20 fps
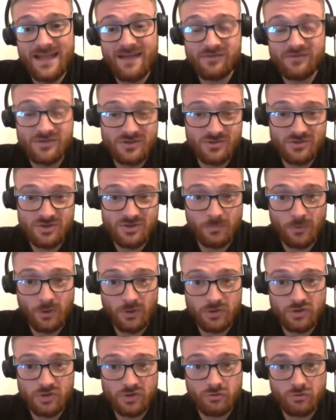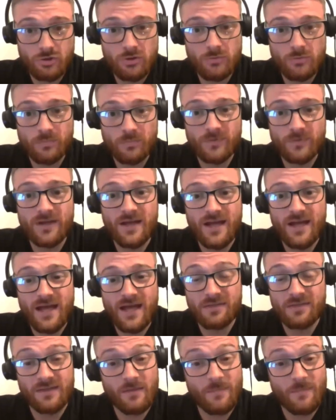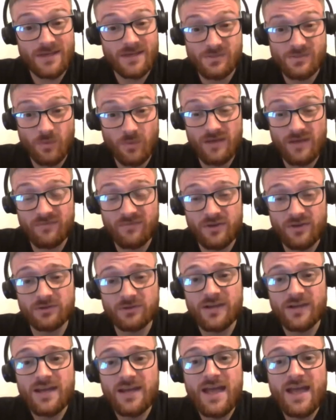Everton supporters group. I think they're based in Wakefield.